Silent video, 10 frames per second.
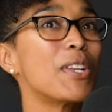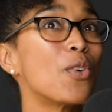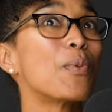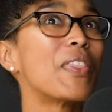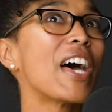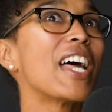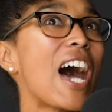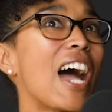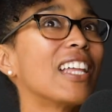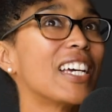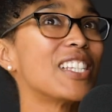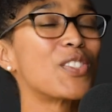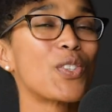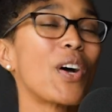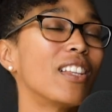But no, that highlights.
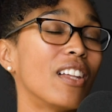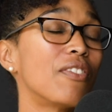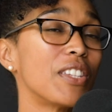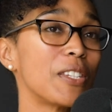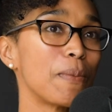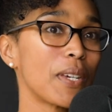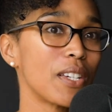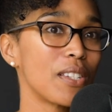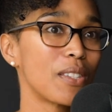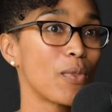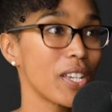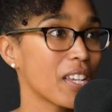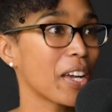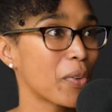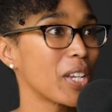So I love this because
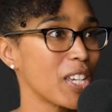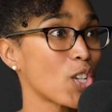Raising Equity